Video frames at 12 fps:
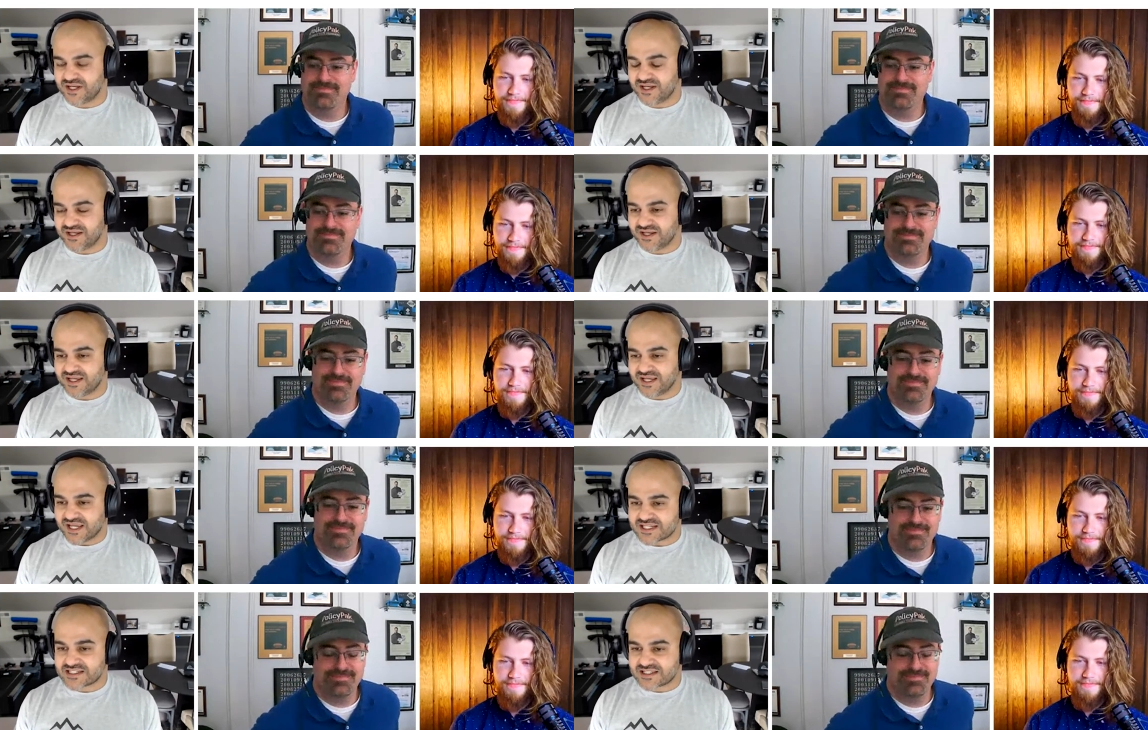Speaker 1: me
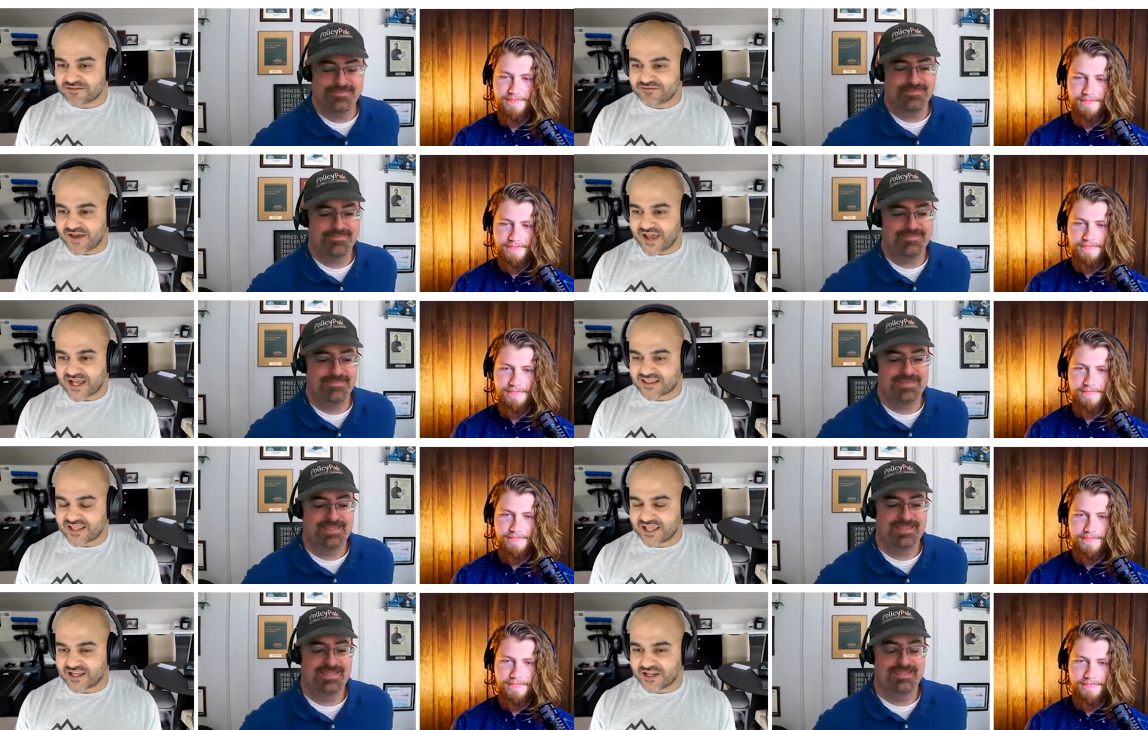is the
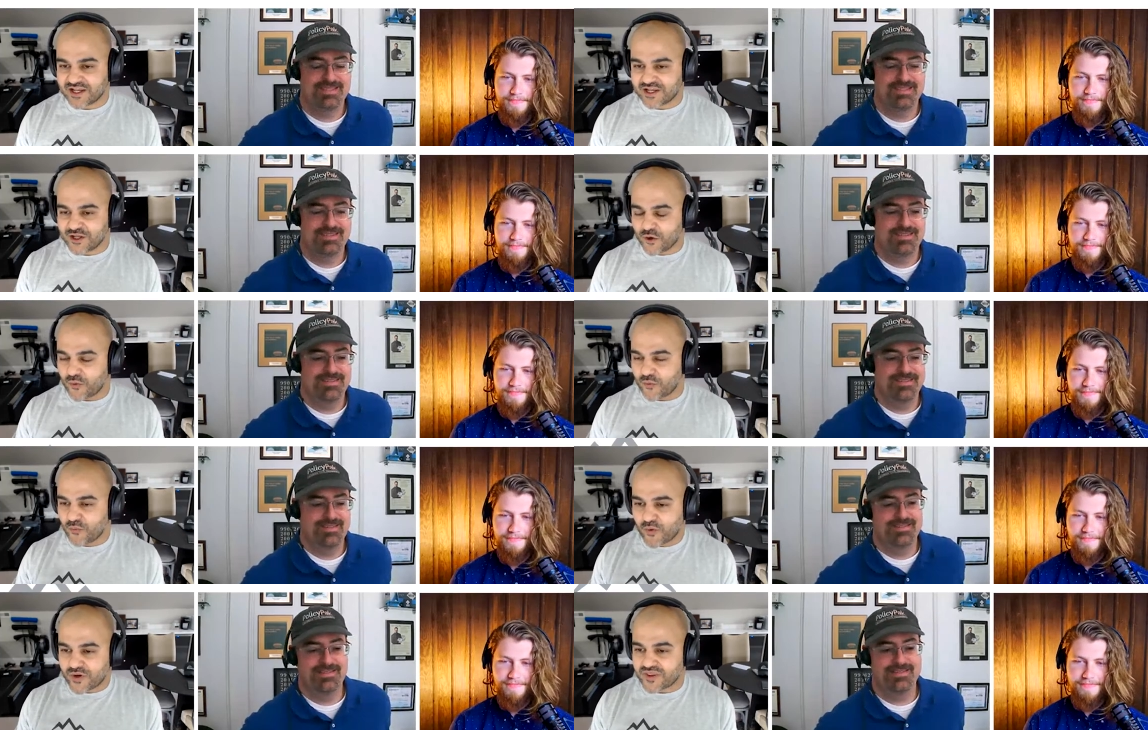fact that you
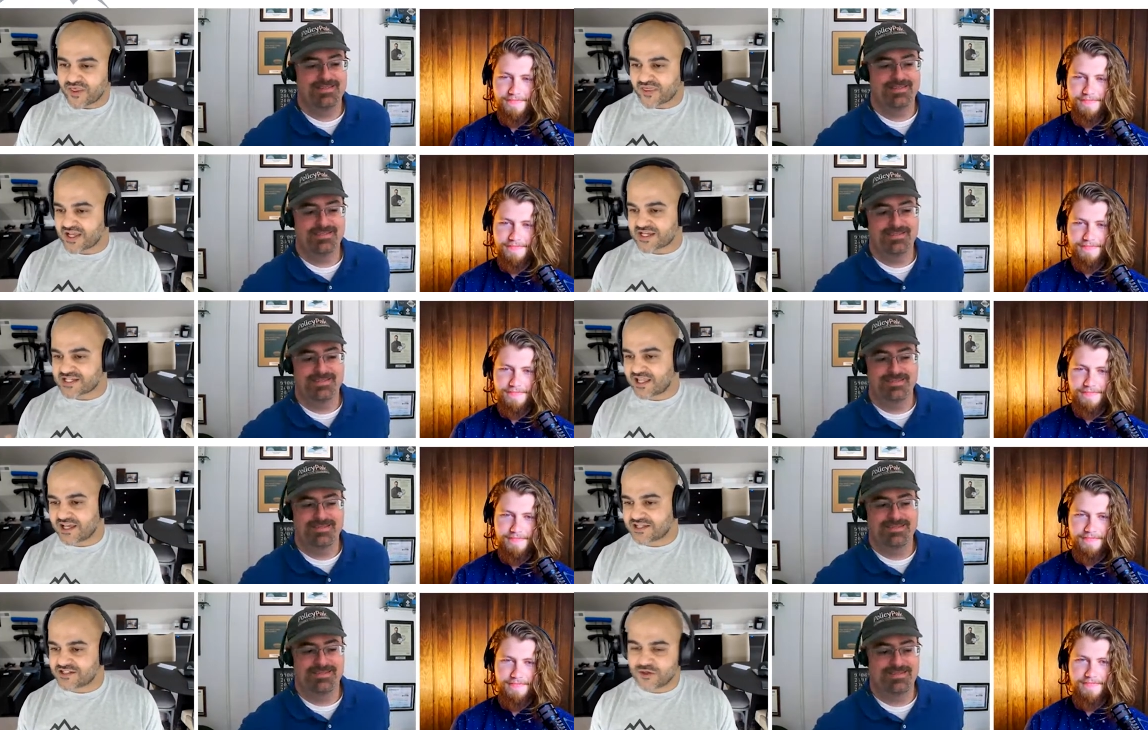know one of the things
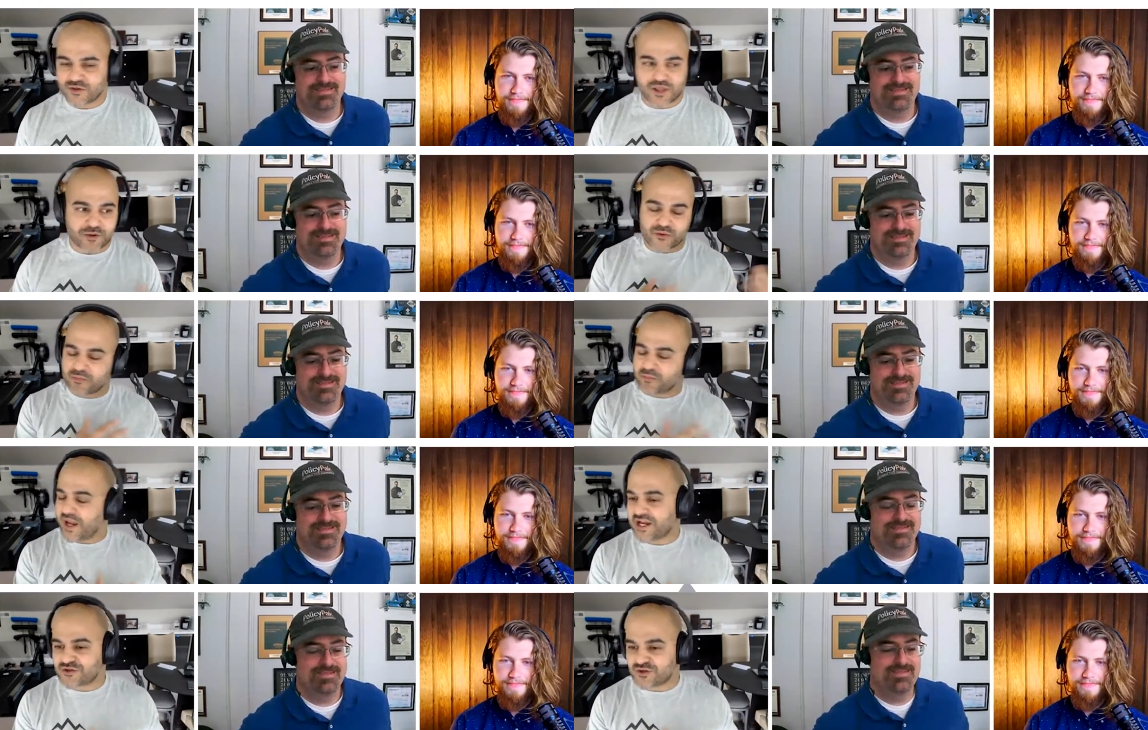I like to do, like with
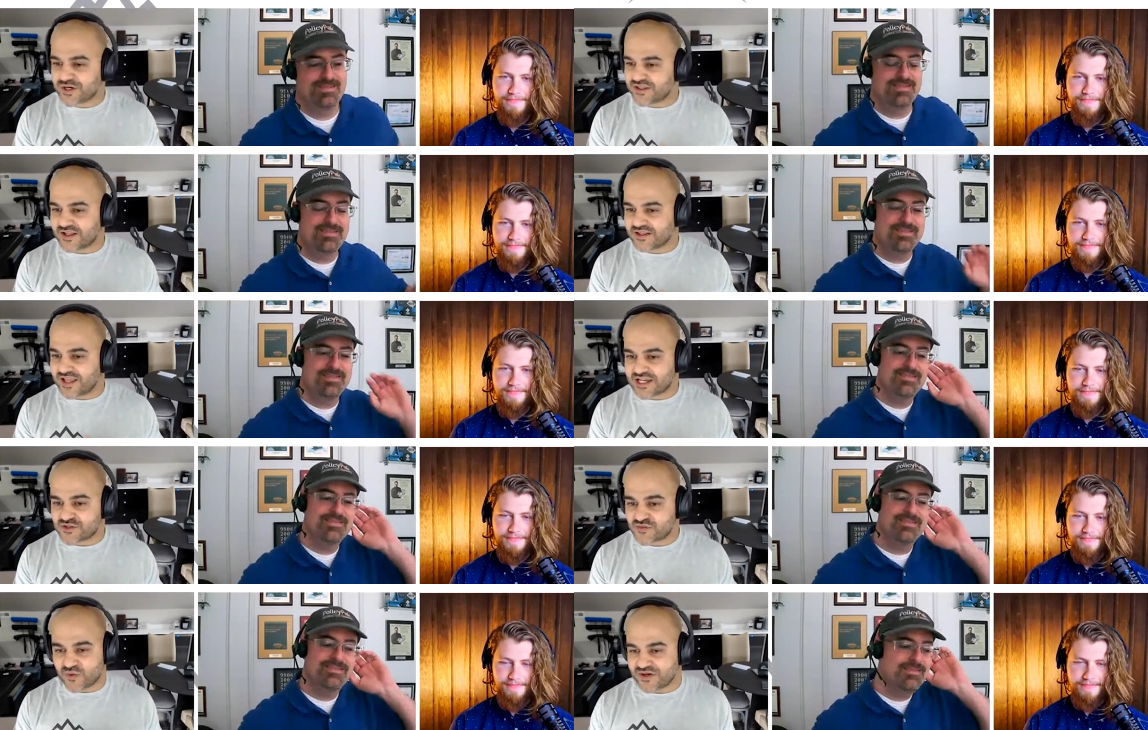Patrick in the
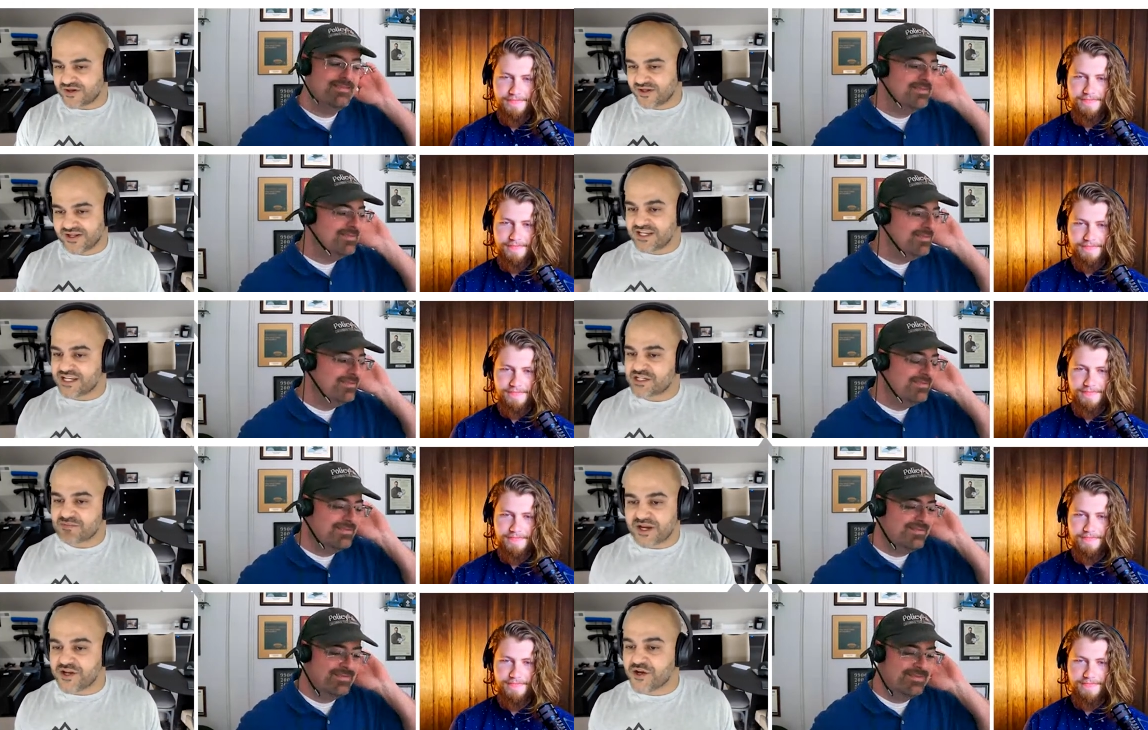last one,
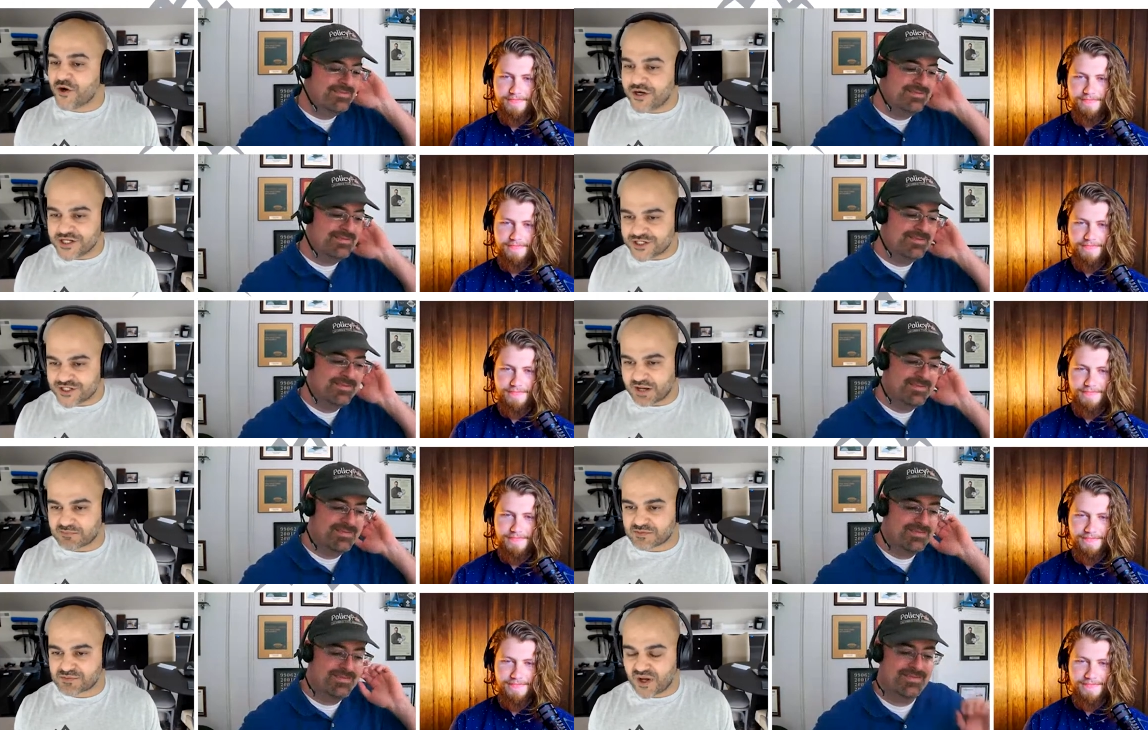he's my nerdy
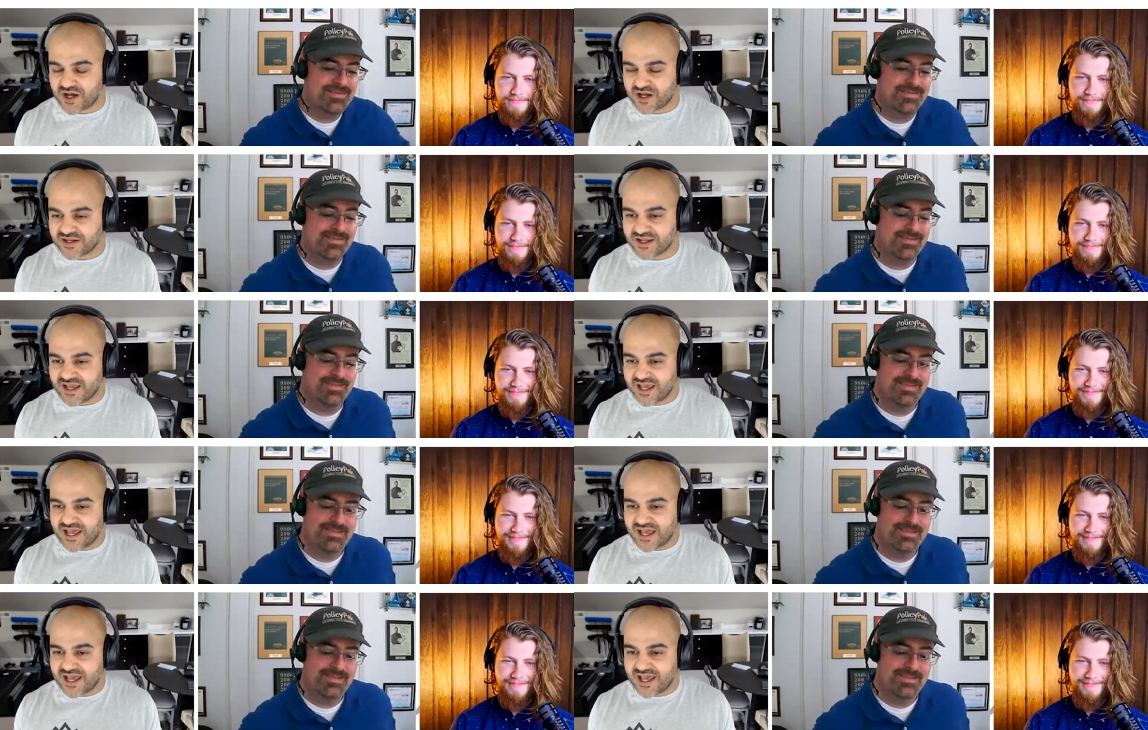James Bond